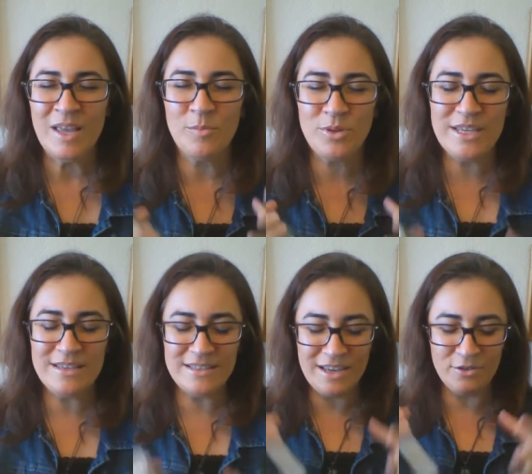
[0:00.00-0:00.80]
And
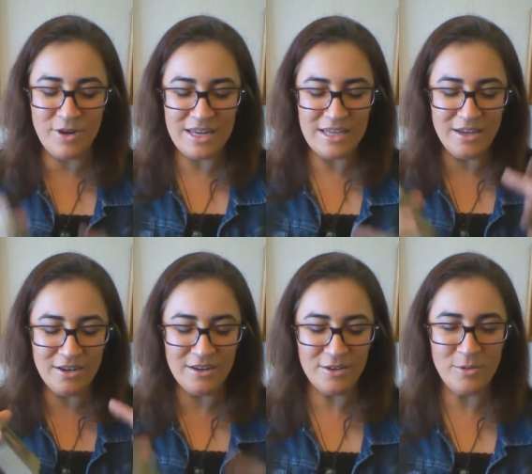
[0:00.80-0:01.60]
please land right
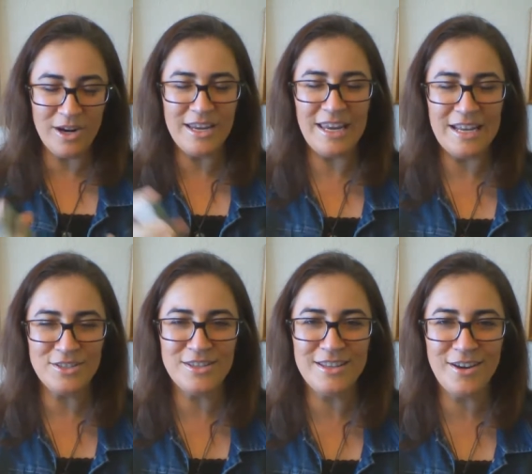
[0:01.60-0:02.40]
here where I can
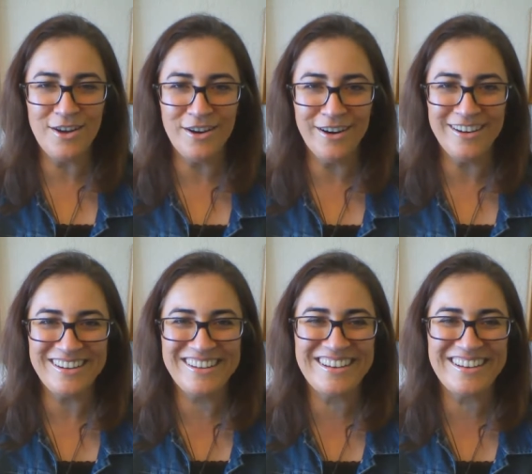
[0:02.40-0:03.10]
catch the card.